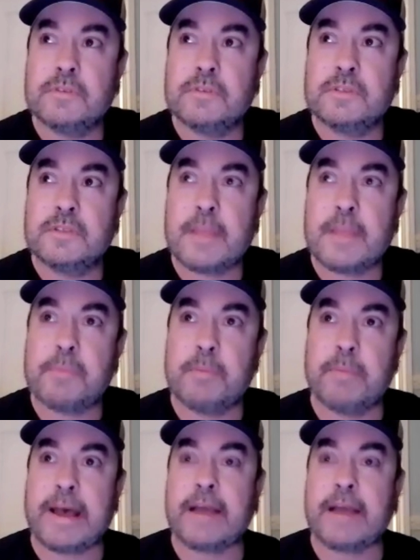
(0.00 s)

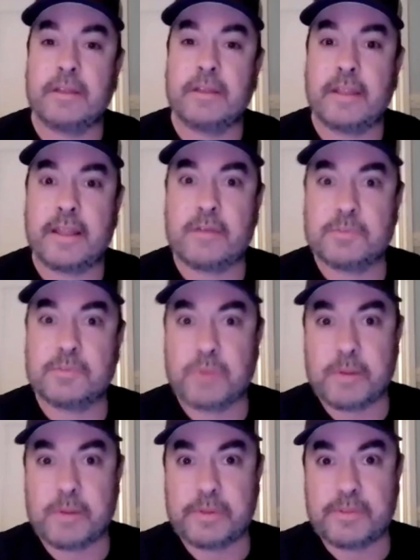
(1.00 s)
stepping back, and that was
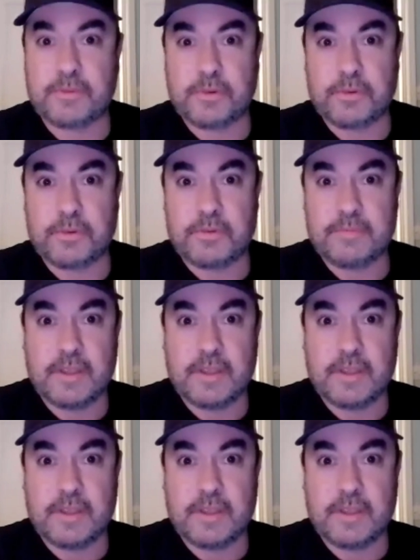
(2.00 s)
probably through,